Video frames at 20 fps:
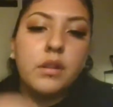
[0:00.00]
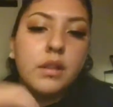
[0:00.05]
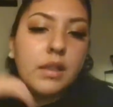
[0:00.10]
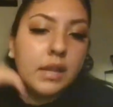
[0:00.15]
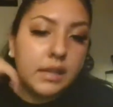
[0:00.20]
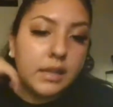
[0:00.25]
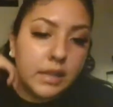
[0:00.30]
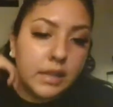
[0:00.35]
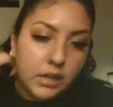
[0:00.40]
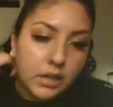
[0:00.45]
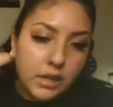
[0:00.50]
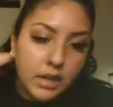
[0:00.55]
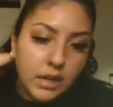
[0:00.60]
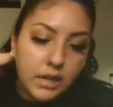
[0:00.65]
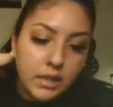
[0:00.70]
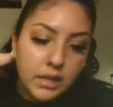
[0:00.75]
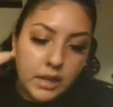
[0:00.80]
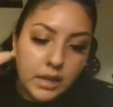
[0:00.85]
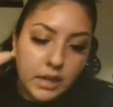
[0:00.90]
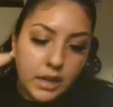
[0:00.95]
Like they're
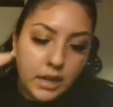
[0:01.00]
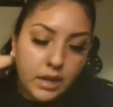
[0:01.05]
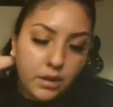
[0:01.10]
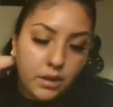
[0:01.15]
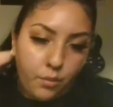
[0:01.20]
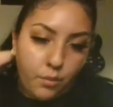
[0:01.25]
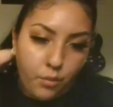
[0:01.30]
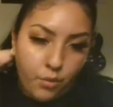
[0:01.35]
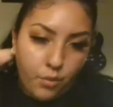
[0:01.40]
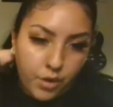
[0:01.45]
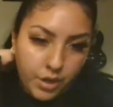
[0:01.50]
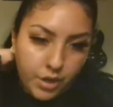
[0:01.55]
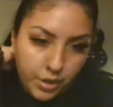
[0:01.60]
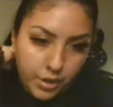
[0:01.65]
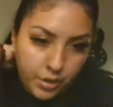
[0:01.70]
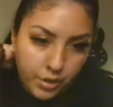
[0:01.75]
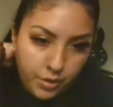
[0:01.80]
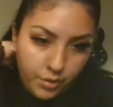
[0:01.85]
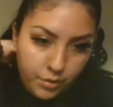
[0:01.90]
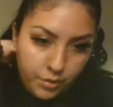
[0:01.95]
kind of warning
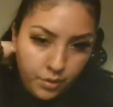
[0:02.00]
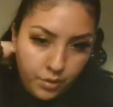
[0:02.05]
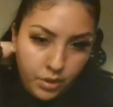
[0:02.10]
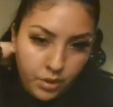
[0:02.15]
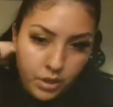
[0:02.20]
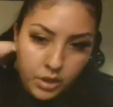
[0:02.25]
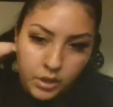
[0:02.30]
you